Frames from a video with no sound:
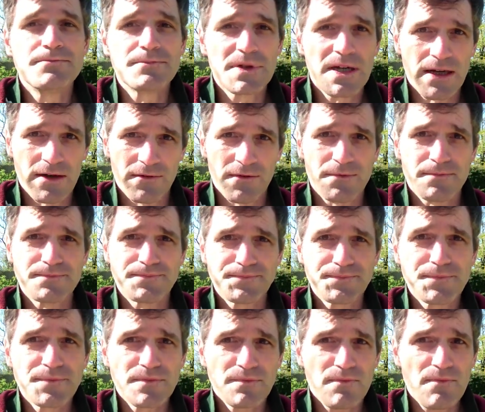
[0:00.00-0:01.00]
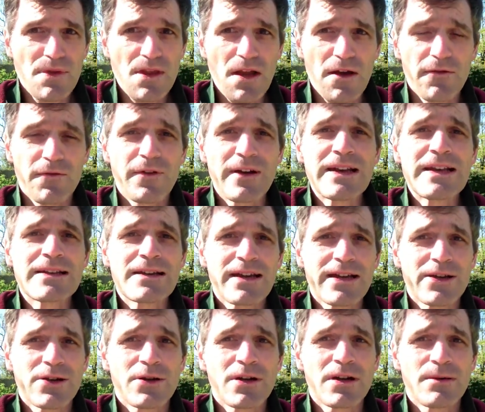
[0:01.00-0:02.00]
kind of feeling
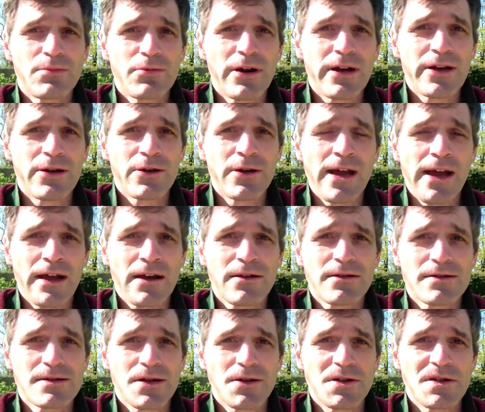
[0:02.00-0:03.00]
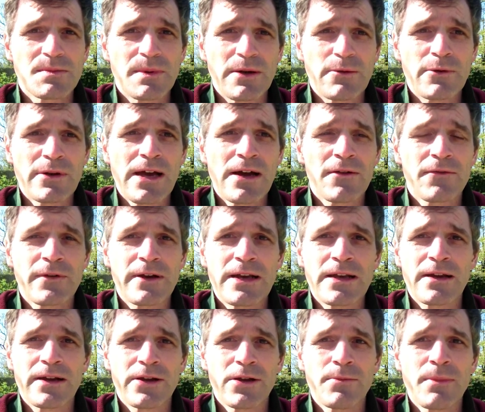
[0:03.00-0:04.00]
like you're going to break your neck, so to speak, without
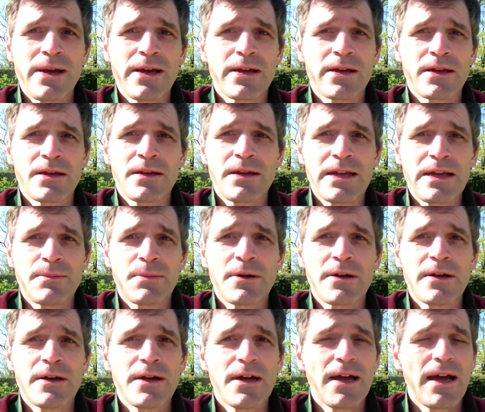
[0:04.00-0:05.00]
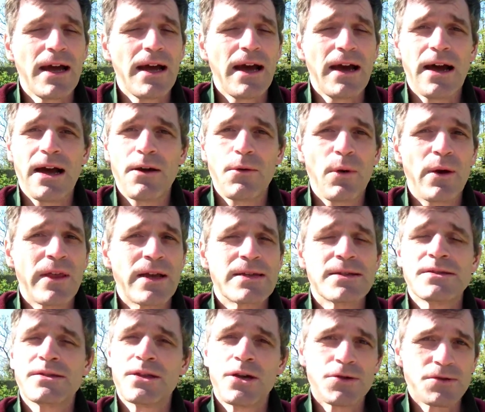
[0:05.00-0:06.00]
feeling like you're making a leap where
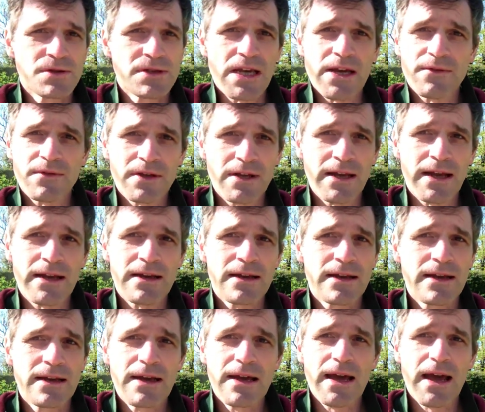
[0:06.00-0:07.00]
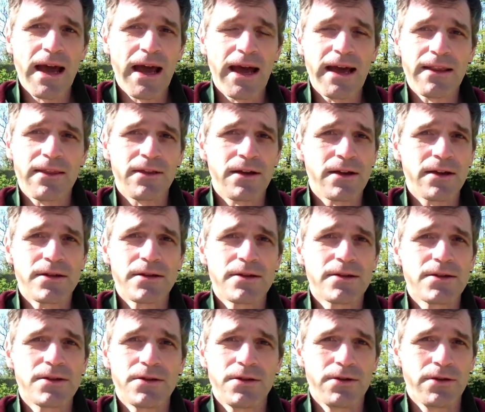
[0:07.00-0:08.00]
there's no safety net, and that
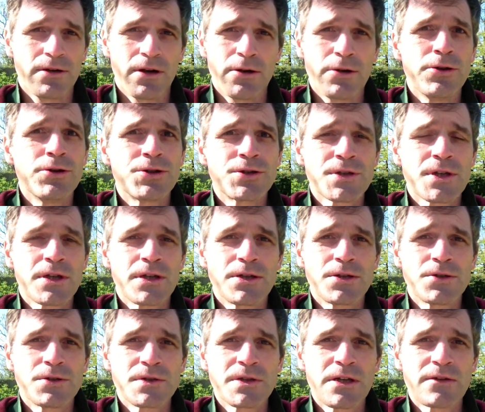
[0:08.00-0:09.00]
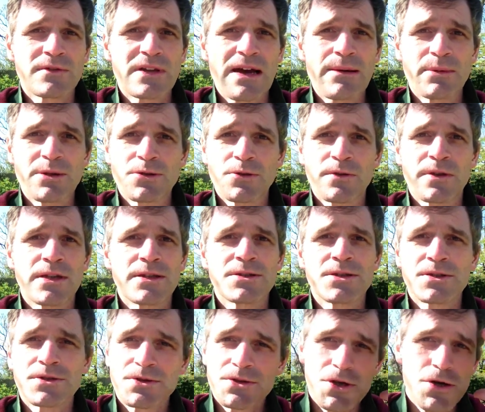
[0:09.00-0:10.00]
you're just going to do yourself damage, or there's
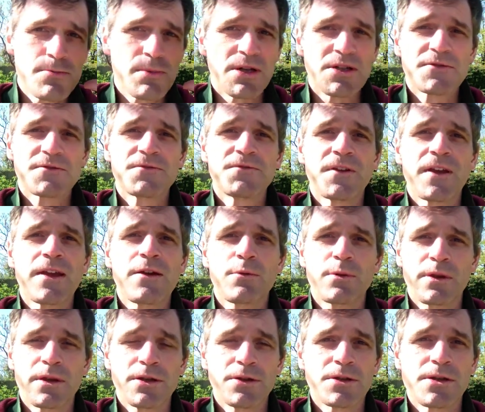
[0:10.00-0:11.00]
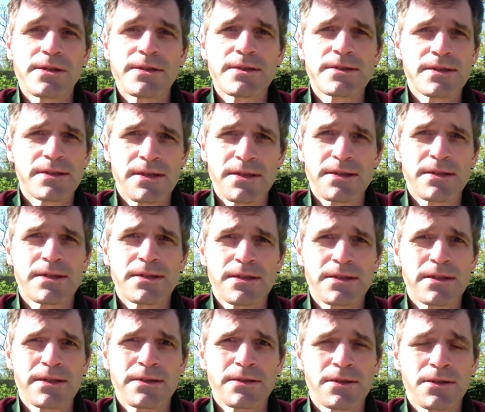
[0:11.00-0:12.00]
just too much fear within you
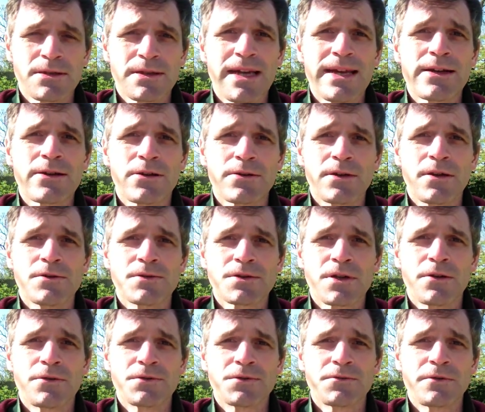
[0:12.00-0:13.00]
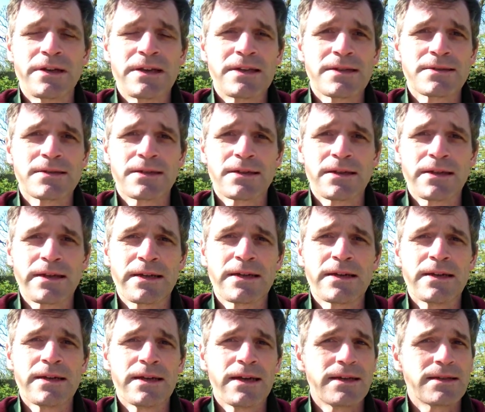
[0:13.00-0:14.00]
to take on those goals realistically.
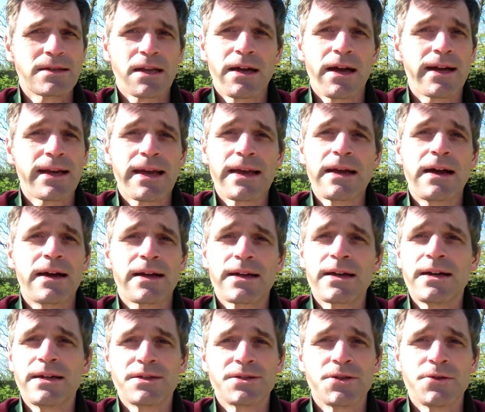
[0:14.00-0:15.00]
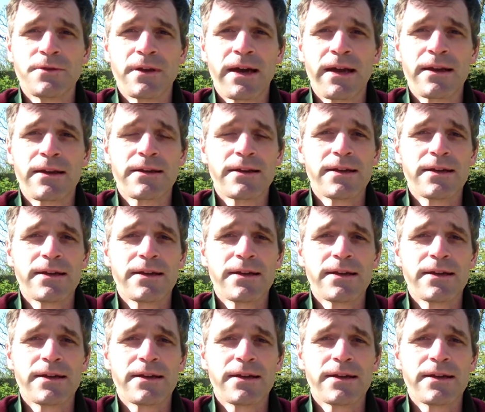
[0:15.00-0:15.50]
It's like, I can't do that.